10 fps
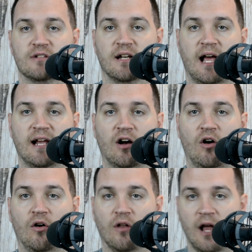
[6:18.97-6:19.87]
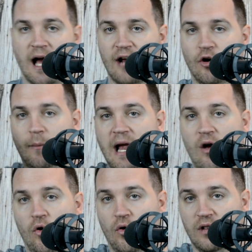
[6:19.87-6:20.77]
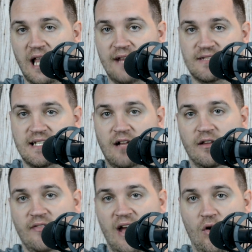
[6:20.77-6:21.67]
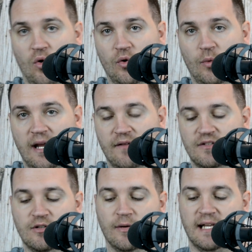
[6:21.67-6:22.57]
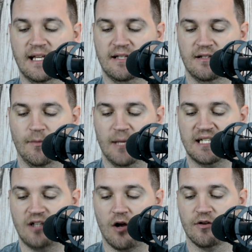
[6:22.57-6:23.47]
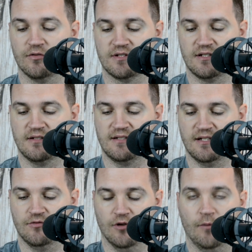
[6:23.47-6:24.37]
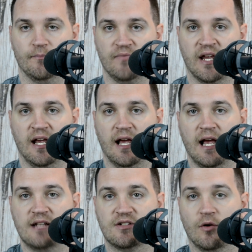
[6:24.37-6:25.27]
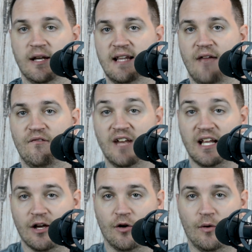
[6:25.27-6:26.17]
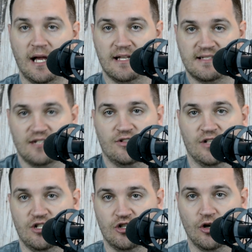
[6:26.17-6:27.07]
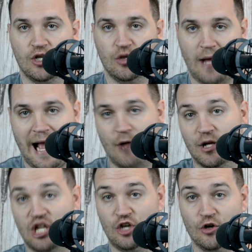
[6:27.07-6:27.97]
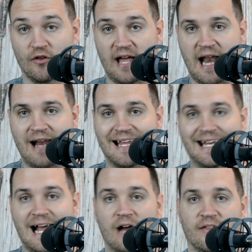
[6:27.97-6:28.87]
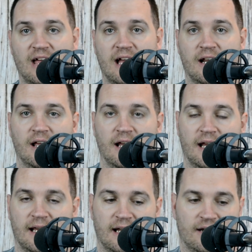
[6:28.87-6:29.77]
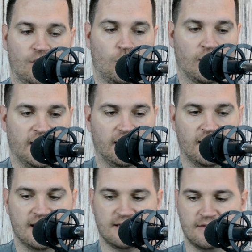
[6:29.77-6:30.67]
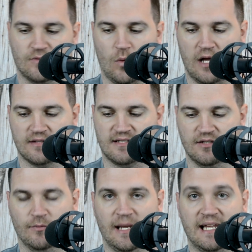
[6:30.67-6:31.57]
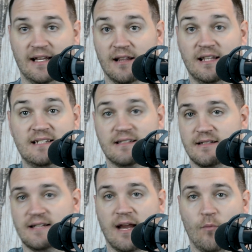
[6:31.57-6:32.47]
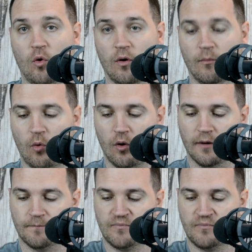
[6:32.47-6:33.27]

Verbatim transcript: And I call I call my old lifestyle and that old way of doing it the McDonald's syndrome. And so in that video, I essentially show you how to cure that, how to get out of that and get into working less while still making at least the same or more.